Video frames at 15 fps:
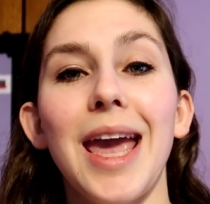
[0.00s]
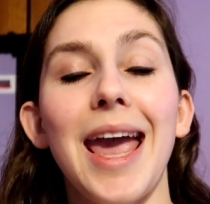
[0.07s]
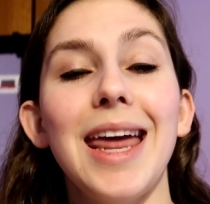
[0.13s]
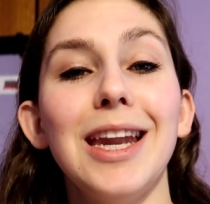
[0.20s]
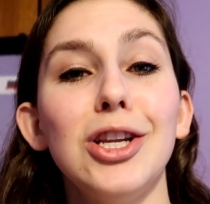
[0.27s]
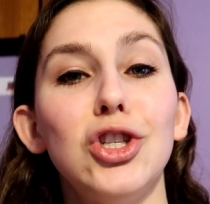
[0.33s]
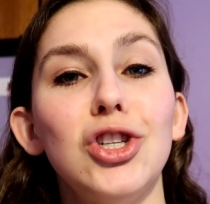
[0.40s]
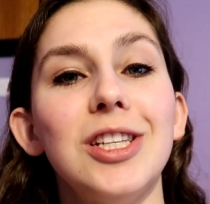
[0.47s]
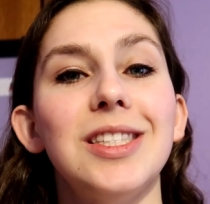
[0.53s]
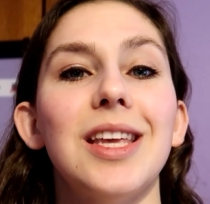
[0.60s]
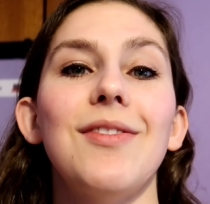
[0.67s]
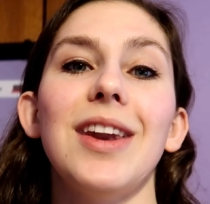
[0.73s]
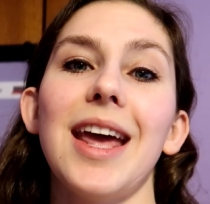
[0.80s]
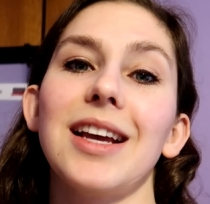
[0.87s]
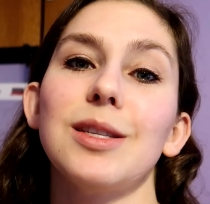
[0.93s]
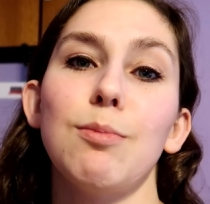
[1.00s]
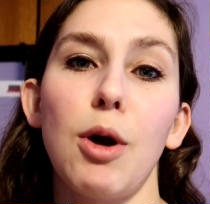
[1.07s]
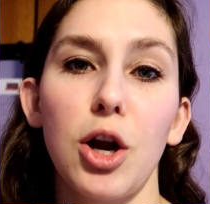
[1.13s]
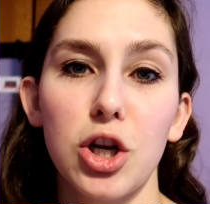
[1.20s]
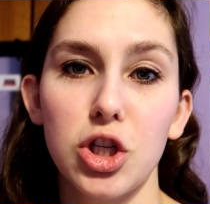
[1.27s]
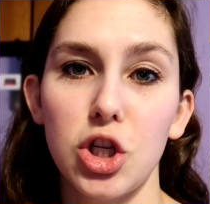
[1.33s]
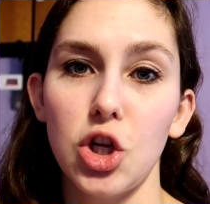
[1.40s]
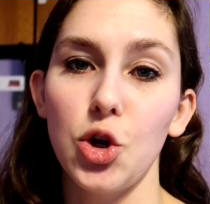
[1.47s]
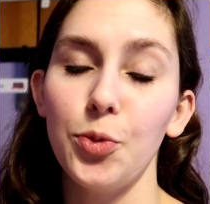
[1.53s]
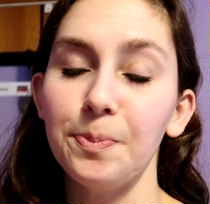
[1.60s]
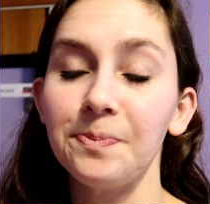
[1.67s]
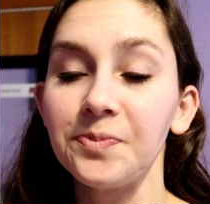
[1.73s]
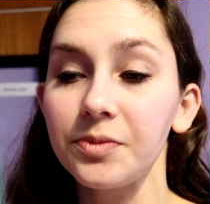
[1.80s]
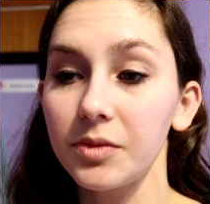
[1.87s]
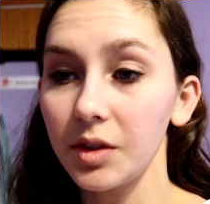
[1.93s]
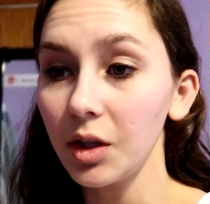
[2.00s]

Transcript: Canon G seven X Mark two.